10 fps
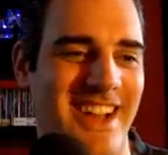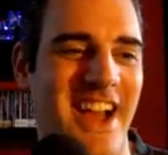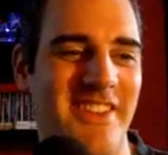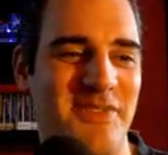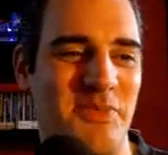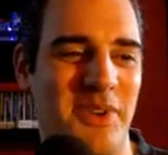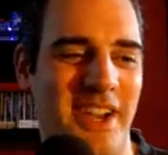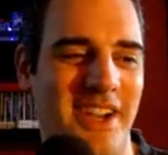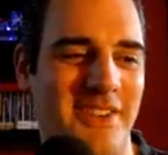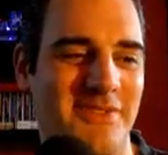I have to point
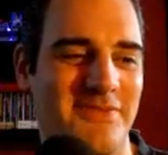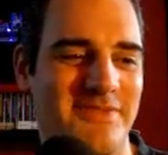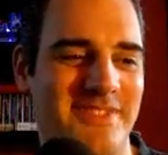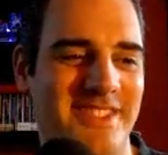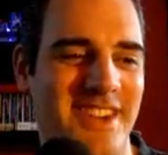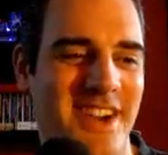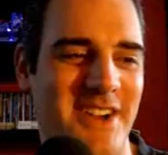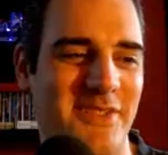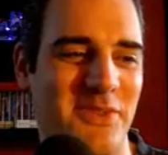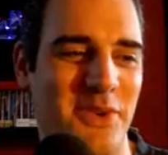out.
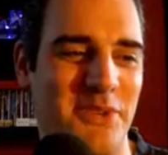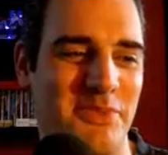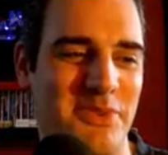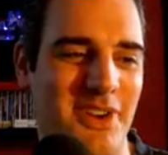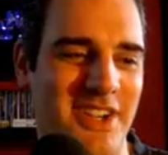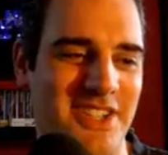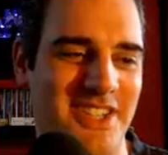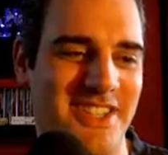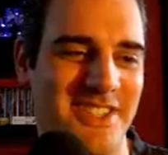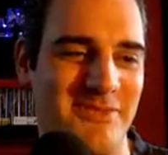Unavoidable
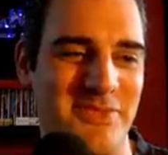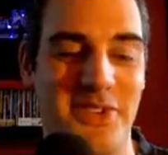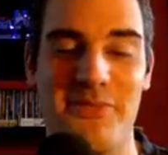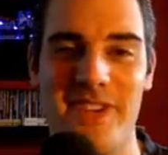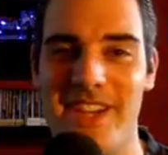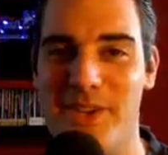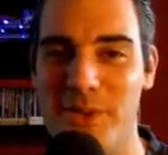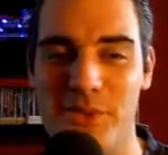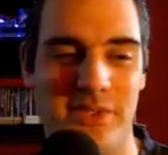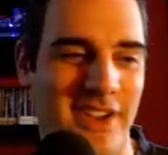crashes. Some really
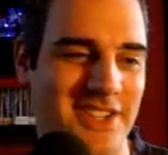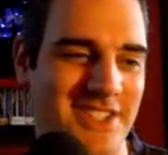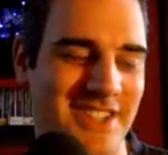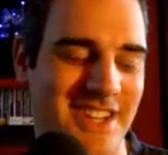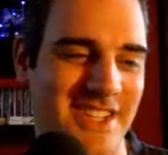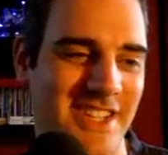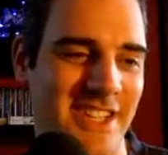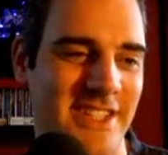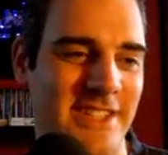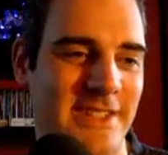cool crashes actually.